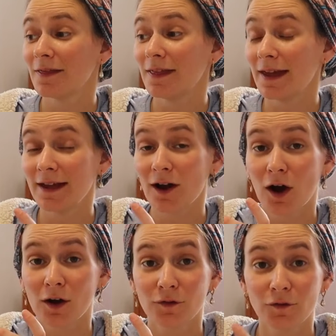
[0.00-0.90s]
they
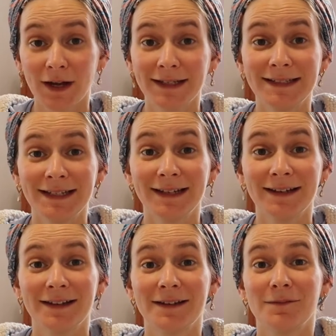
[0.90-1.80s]
are
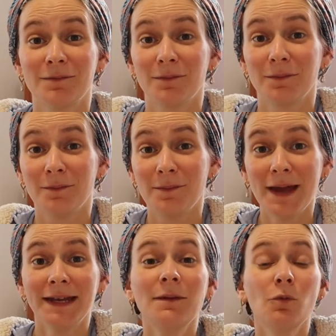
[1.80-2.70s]
finding
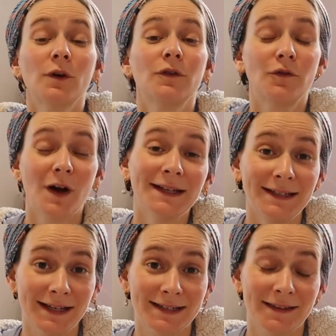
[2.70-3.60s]
many more
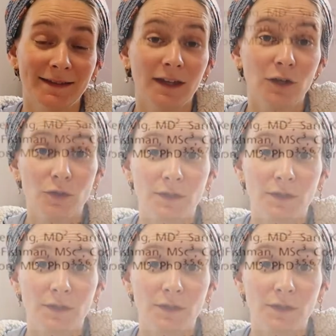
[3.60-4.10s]
findings than they